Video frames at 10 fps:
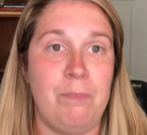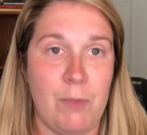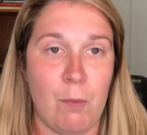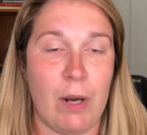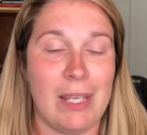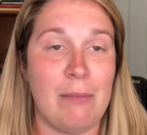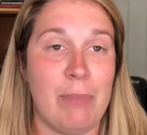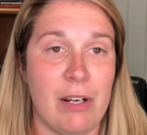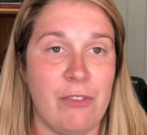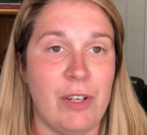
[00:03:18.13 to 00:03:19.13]
Walking
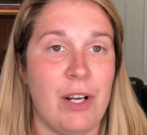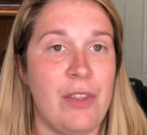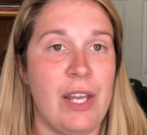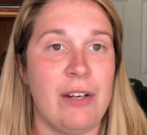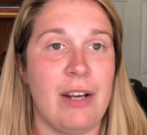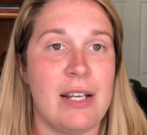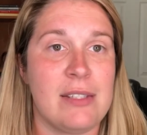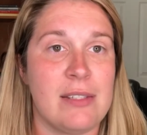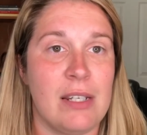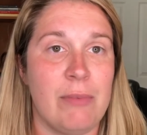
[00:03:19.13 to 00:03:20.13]
barefoot on that grass
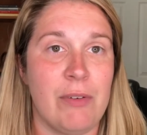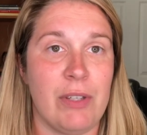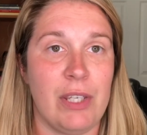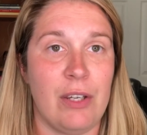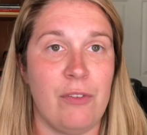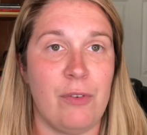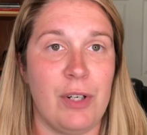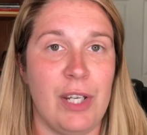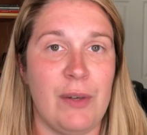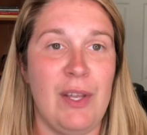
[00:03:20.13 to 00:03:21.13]
is going to be really good for
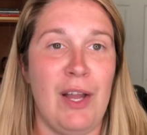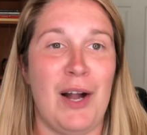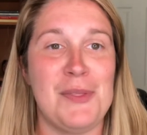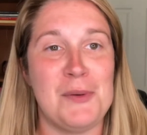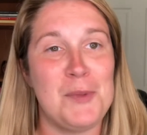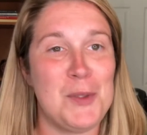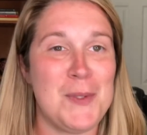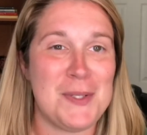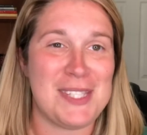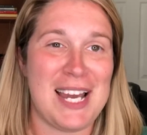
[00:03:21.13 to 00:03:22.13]
you. On the
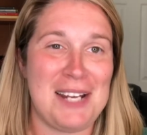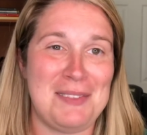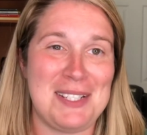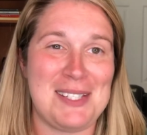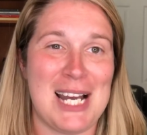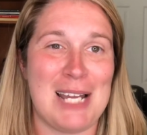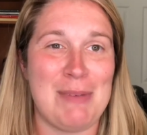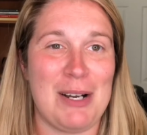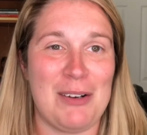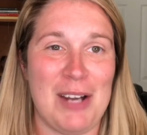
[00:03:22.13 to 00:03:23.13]
woo-woo side, we could talk
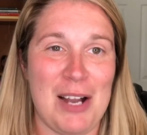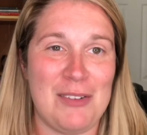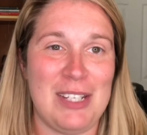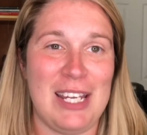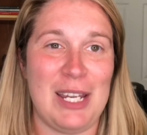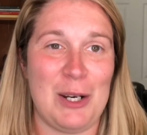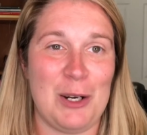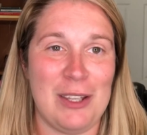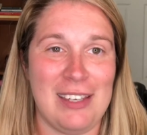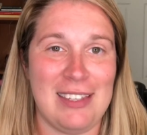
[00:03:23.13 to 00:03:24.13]
about grounding and
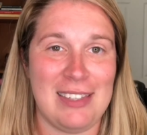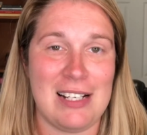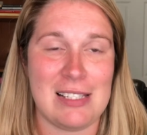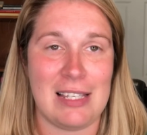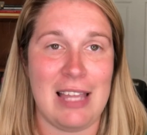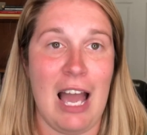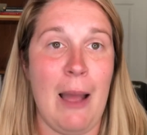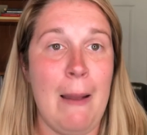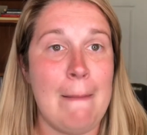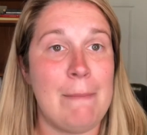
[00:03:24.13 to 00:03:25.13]
earthing and things like that,
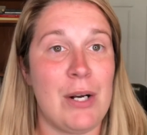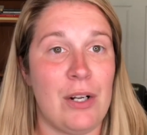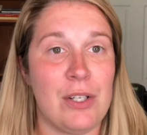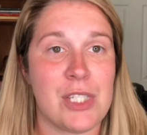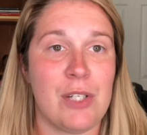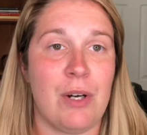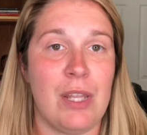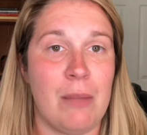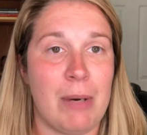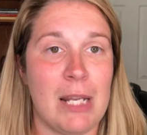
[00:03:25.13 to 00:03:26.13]
but also on
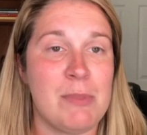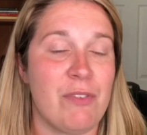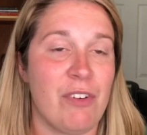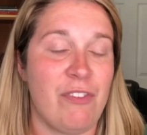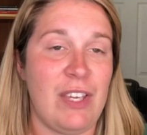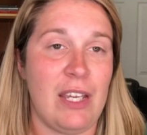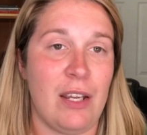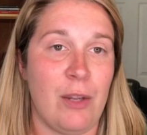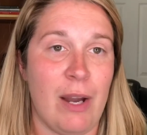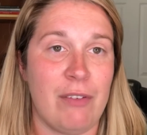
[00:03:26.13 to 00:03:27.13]
the bottoms of your feet,
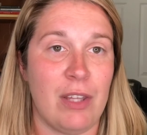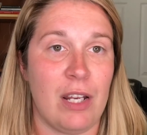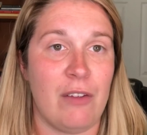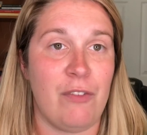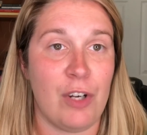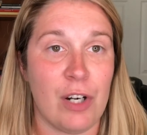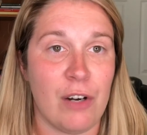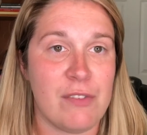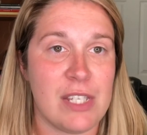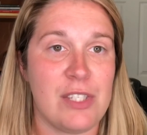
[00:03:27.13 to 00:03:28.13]
you have a lot of
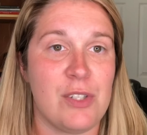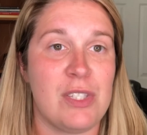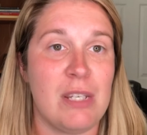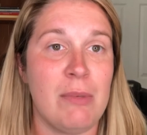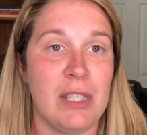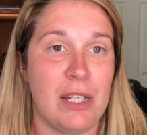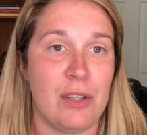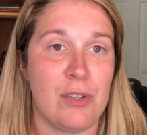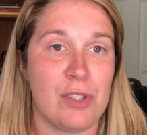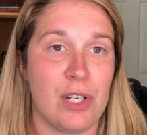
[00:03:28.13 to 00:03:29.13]
nerves, and so stimulating
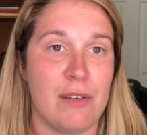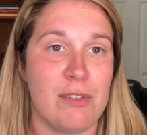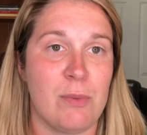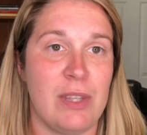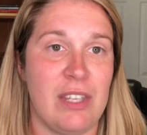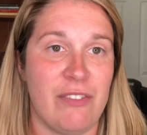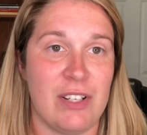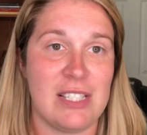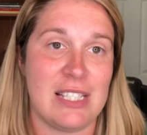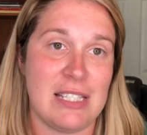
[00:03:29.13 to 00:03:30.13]
those nerves with
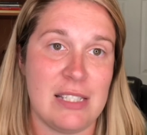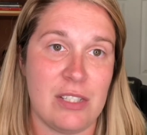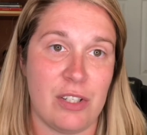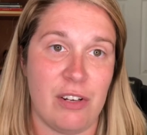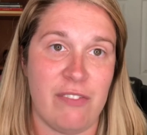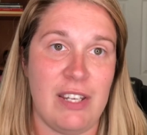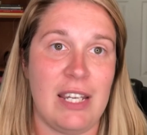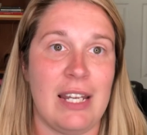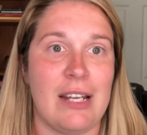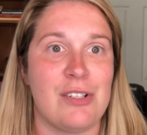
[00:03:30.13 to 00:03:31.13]
different senses on your feet
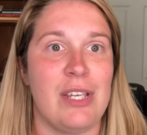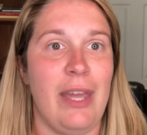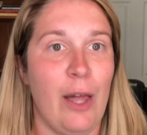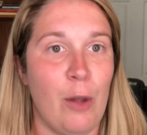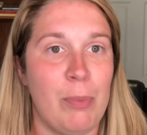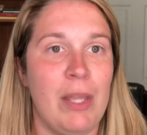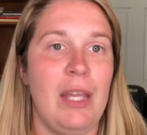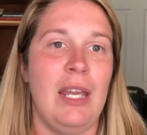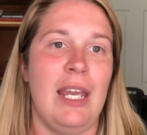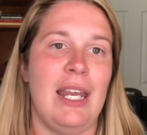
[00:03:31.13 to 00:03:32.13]
can actually help
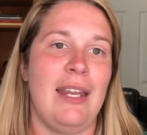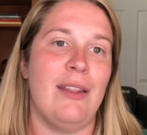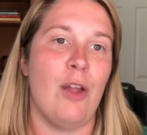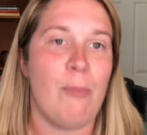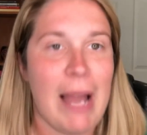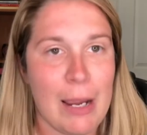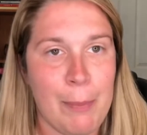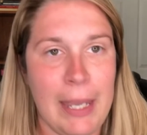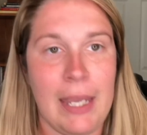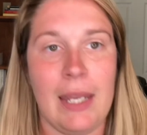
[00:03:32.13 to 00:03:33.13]
any low back
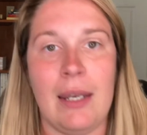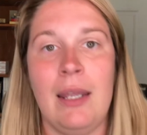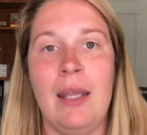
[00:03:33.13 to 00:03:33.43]
pain,